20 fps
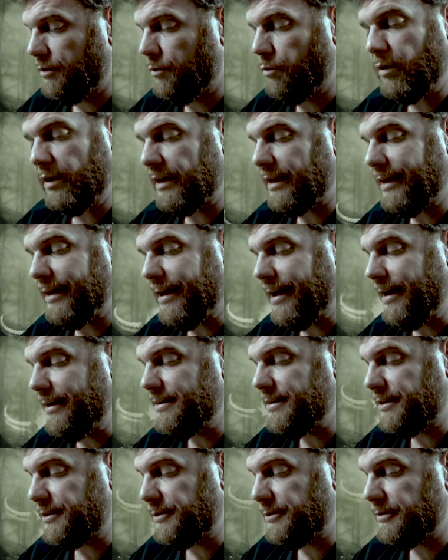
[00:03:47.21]
"What can I
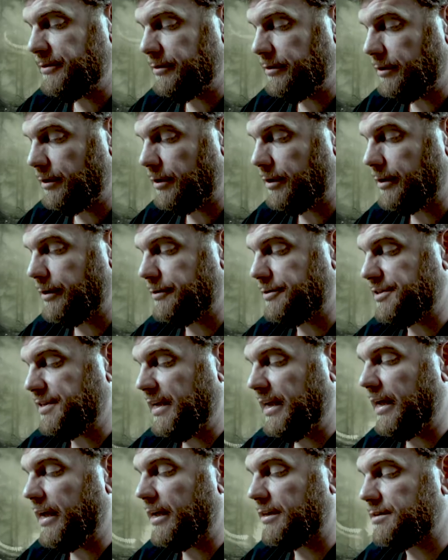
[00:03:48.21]
do?"
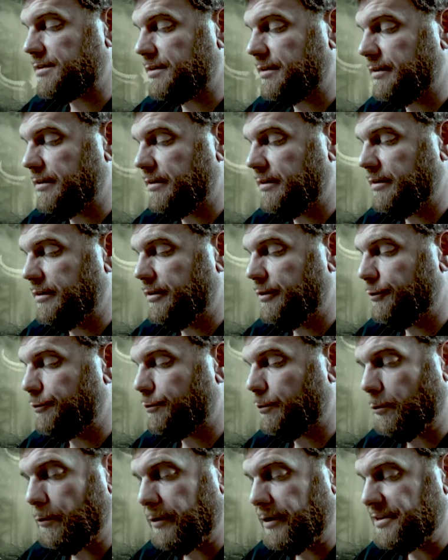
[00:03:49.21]
Kirsty asked.
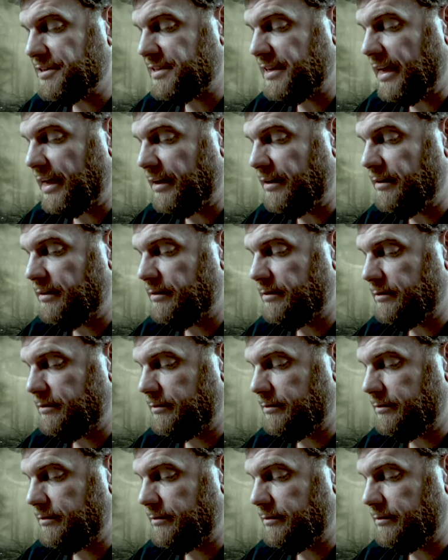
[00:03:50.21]
"Rory said..."